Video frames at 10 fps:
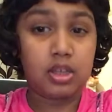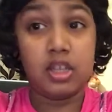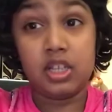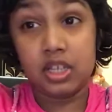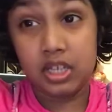
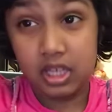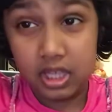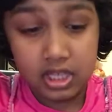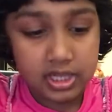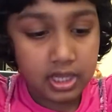a
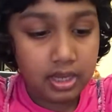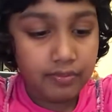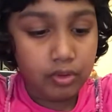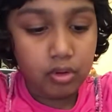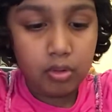neat
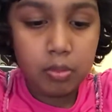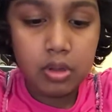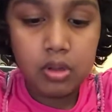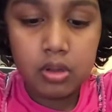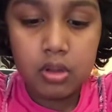envelope.
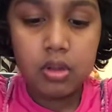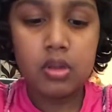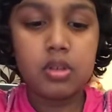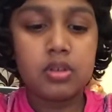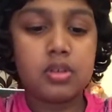
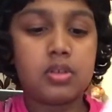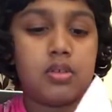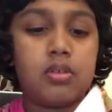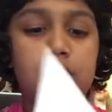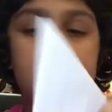
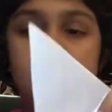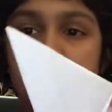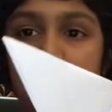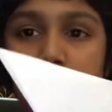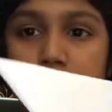So this is
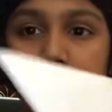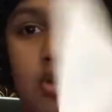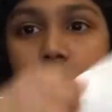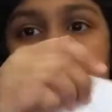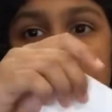a
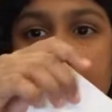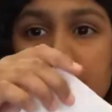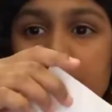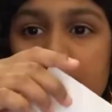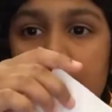
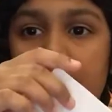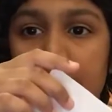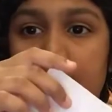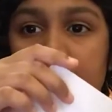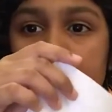triangle
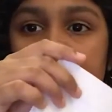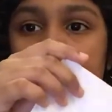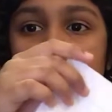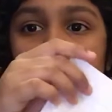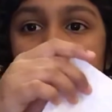and
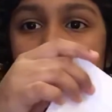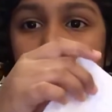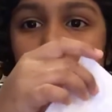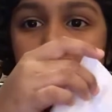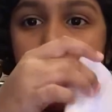fold it
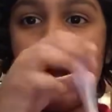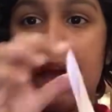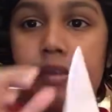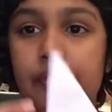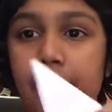in half
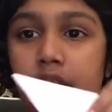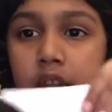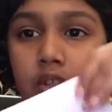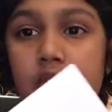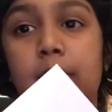
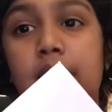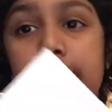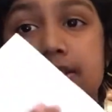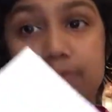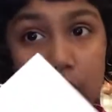to make a
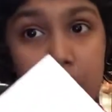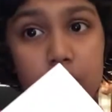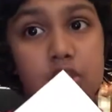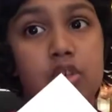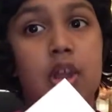smaller
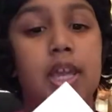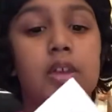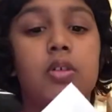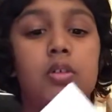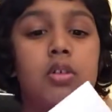
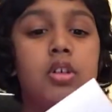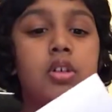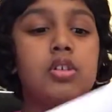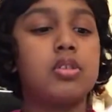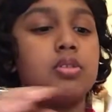triangle.
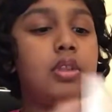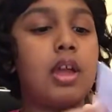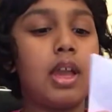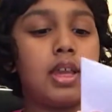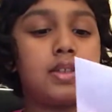So
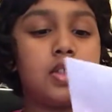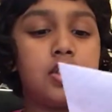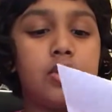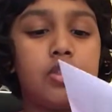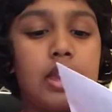next
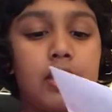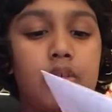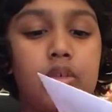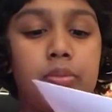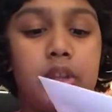you can
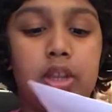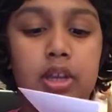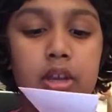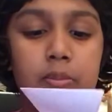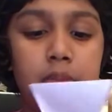open it
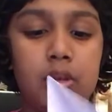up,